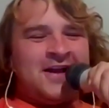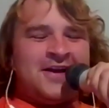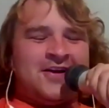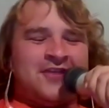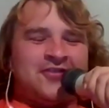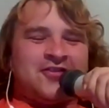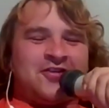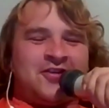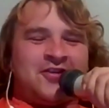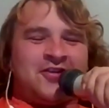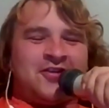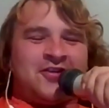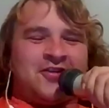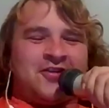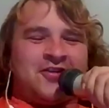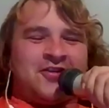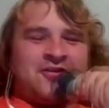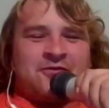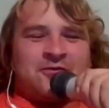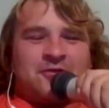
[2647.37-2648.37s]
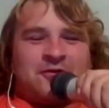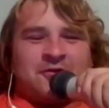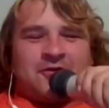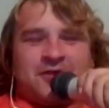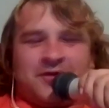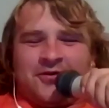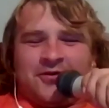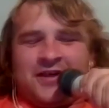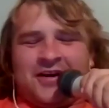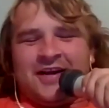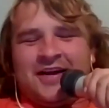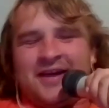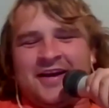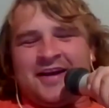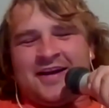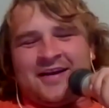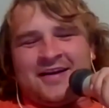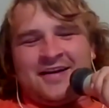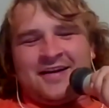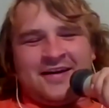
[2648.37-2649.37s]
So that's what we were doing,
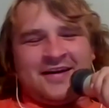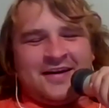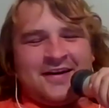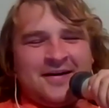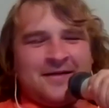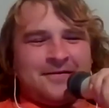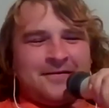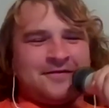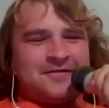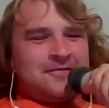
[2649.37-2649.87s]
and